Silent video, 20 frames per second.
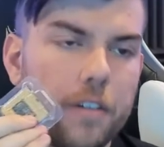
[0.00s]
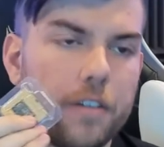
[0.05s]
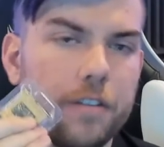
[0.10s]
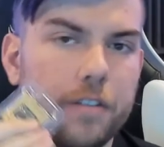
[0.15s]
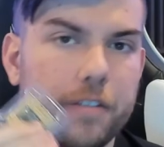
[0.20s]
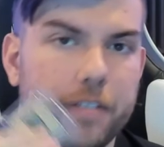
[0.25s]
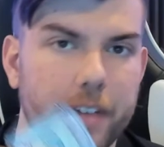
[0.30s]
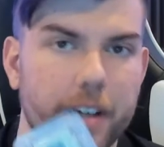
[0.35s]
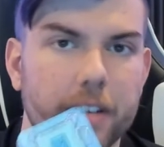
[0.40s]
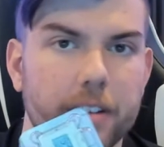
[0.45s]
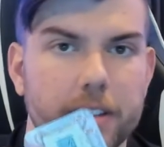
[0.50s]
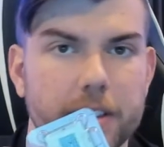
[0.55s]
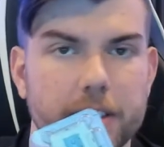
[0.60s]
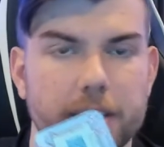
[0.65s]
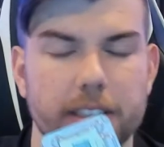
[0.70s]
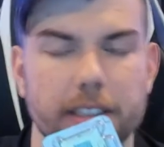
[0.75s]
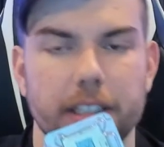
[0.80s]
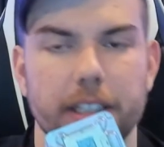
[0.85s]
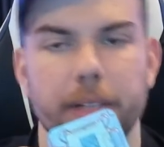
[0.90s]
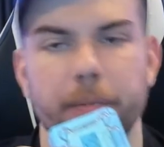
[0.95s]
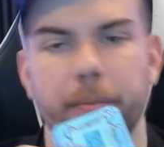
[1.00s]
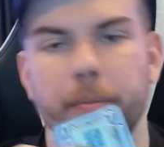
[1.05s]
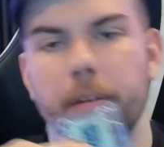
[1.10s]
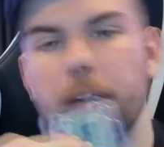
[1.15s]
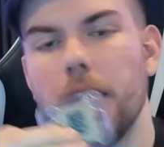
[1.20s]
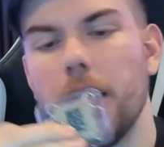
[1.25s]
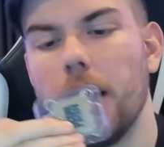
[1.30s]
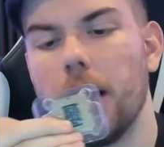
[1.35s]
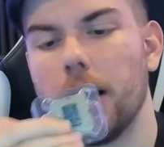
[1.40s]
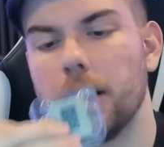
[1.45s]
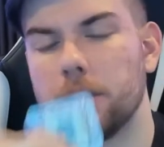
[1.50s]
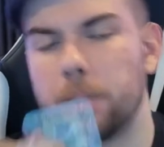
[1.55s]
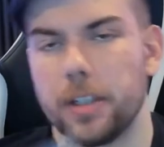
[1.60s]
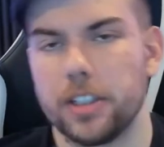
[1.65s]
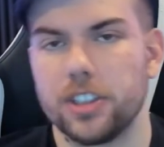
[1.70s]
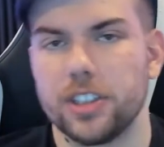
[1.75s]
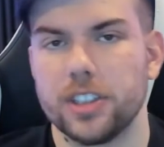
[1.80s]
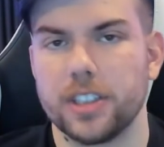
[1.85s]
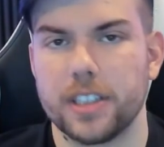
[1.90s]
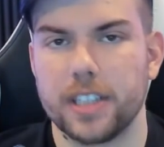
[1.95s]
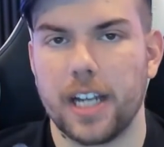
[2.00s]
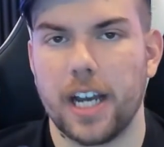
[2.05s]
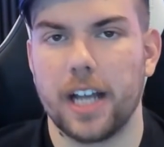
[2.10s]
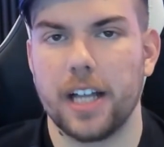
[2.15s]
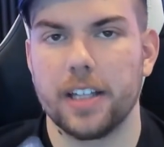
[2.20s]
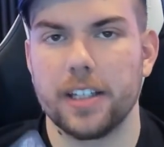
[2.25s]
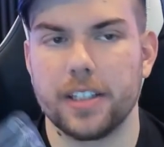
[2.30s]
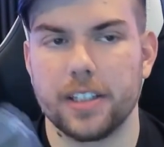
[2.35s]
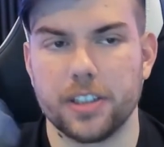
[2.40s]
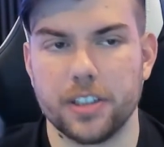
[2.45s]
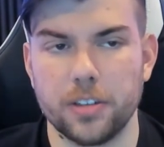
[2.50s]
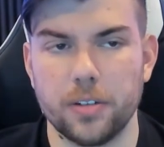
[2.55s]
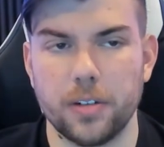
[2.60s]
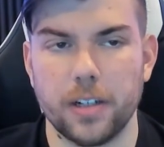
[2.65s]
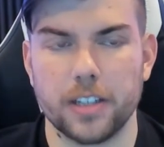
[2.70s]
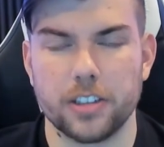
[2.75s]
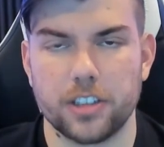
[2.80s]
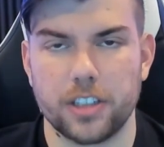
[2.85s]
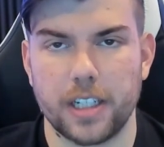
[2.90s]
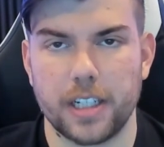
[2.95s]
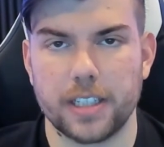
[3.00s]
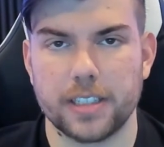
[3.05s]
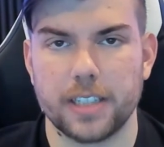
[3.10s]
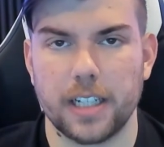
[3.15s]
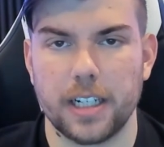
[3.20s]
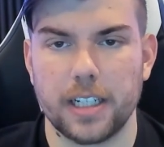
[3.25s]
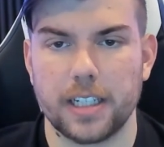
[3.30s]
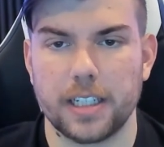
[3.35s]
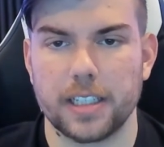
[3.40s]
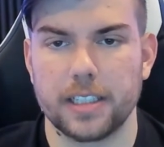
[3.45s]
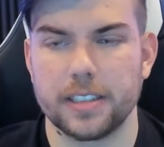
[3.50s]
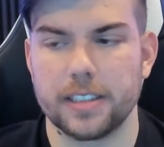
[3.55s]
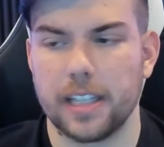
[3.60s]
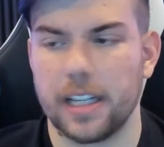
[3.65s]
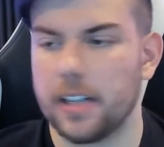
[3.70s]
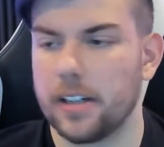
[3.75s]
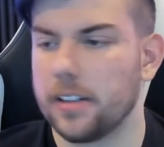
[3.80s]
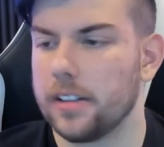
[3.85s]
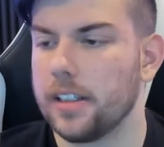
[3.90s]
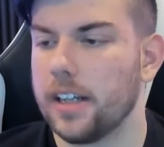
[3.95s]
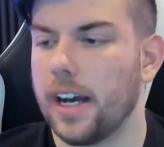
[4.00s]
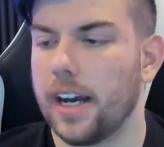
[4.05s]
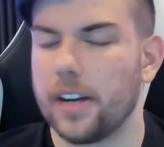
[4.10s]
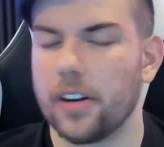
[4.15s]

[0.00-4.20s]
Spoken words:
very slim, especially now that the new LGA socket is out.